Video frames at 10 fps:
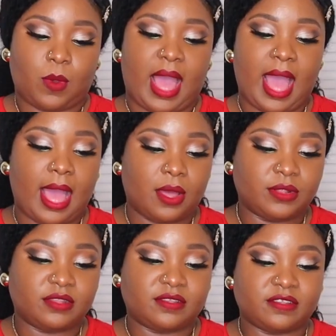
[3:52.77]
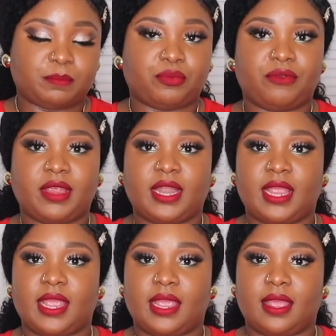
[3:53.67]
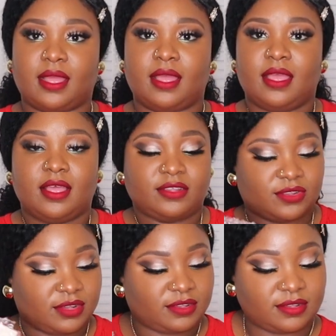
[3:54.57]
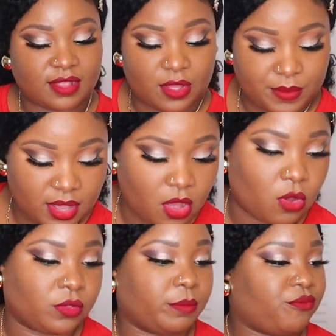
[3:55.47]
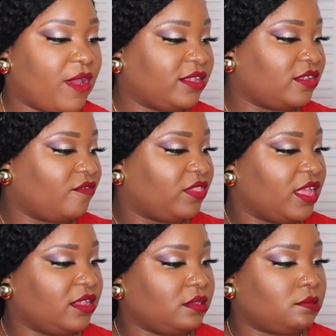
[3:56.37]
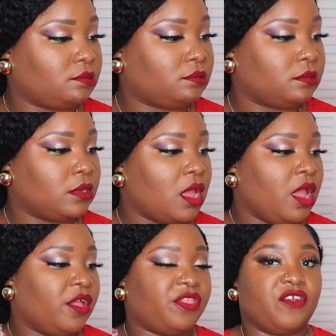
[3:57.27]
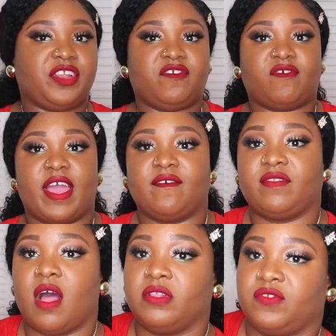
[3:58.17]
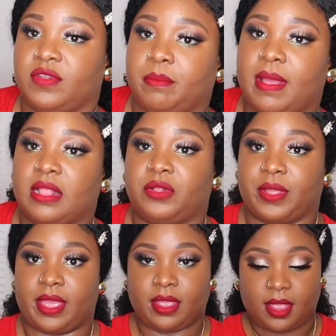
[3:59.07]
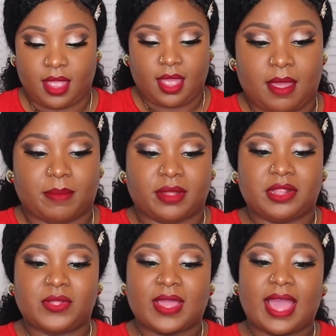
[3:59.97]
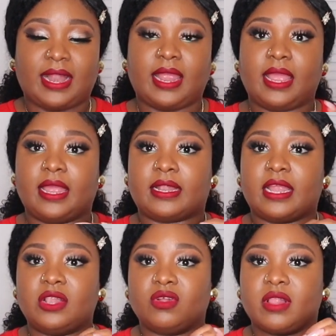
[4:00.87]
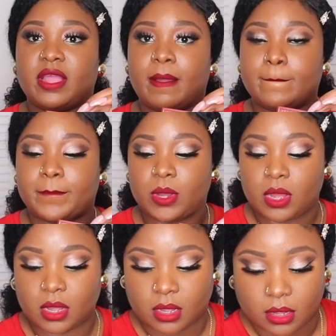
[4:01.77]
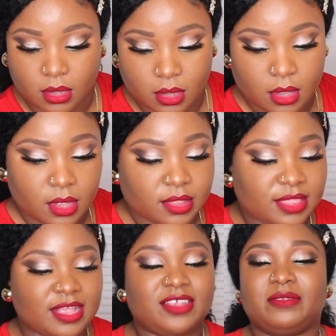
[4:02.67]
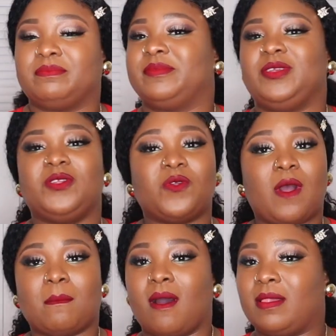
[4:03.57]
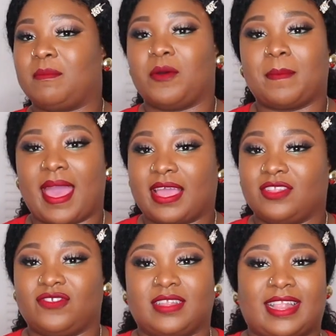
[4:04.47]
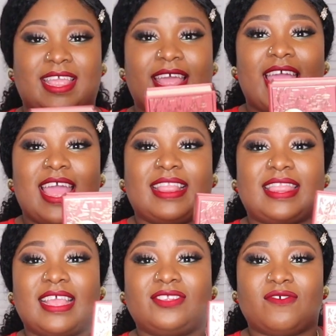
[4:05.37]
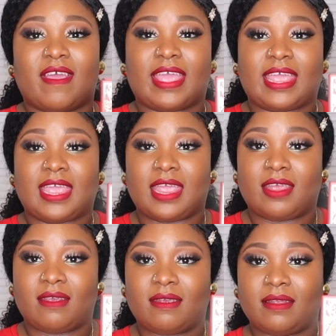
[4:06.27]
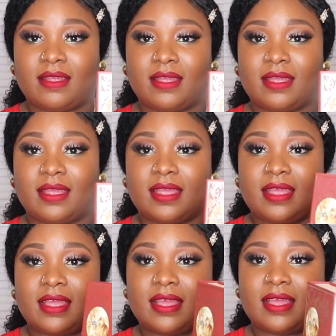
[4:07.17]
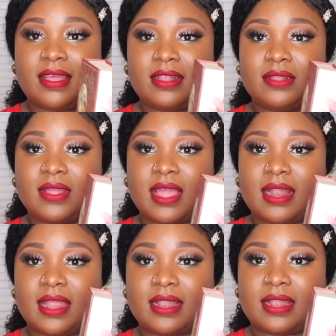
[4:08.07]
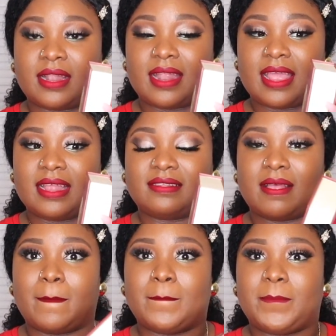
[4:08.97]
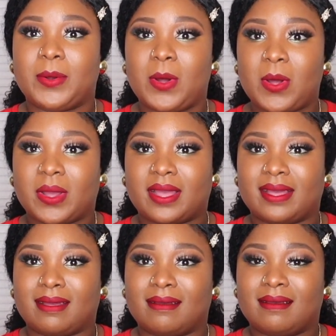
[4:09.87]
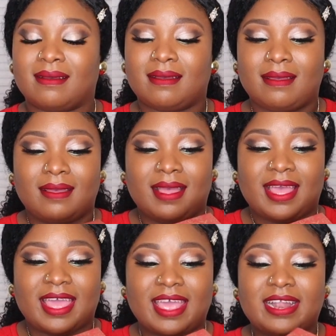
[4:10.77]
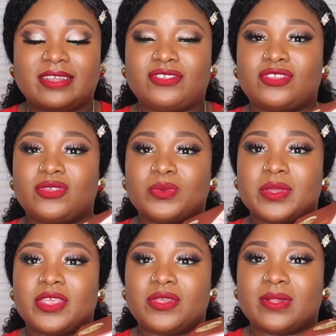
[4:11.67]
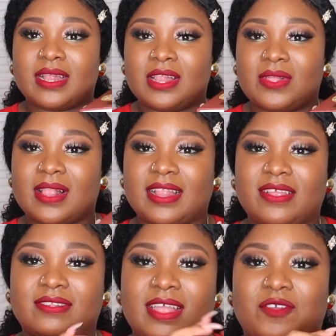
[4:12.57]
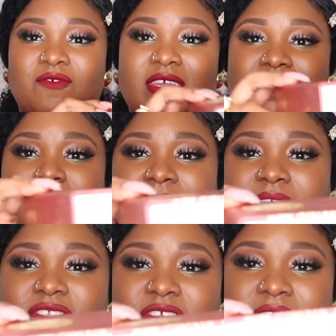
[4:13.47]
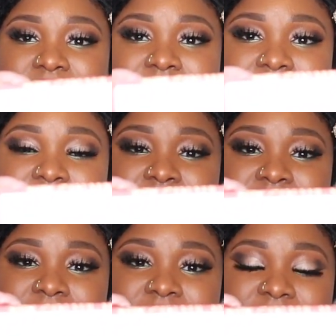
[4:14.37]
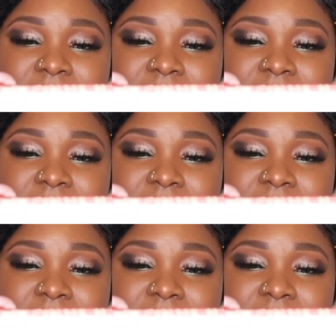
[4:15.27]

Wow, this is pretty. So this is how it, oh, the price of this, $35 for the palette, okay? But look at it. It looks like a book. You know I'm all about packaging. Like this right here, look at it. It's a book. It is too cute. It looks like there's like real pages. The